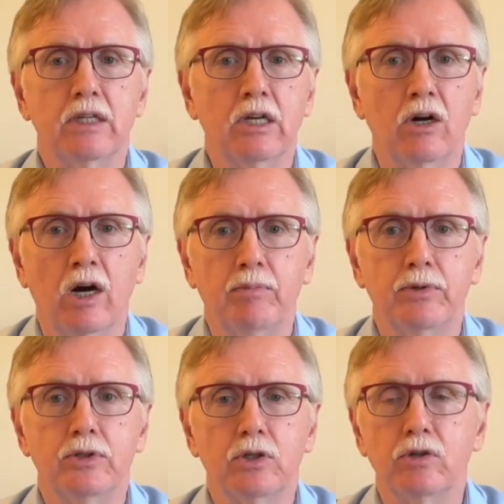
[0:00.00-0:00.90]
the
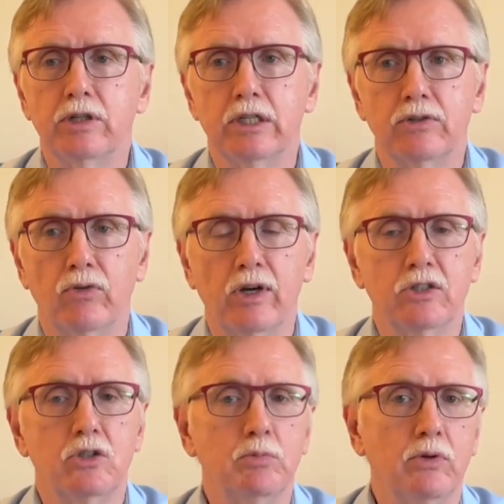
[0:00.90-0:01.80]
opportunities for
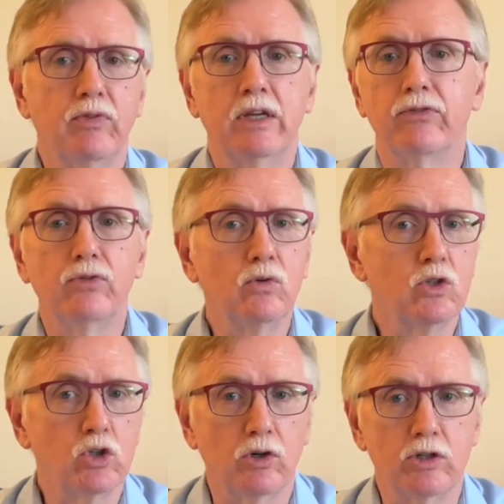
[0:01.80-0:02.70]
us to prevent food
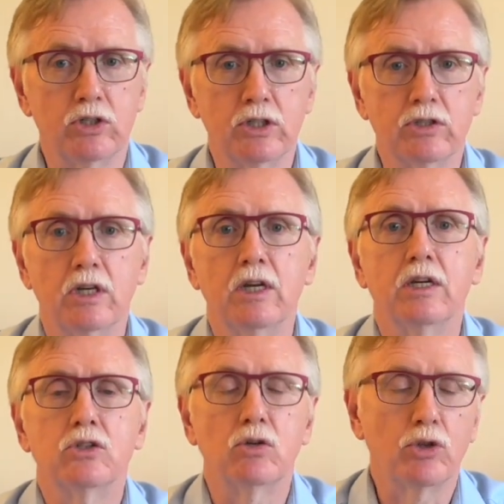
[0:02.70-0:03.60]
shortages.
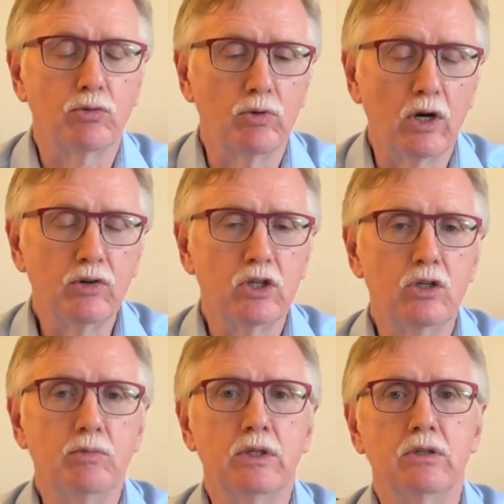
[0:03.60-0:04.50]
So throughout
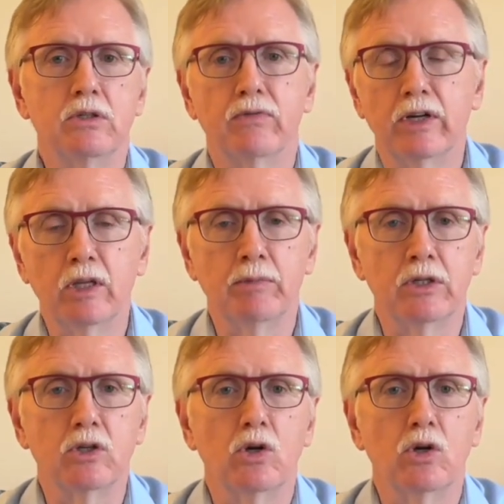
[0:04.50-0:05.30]
human development,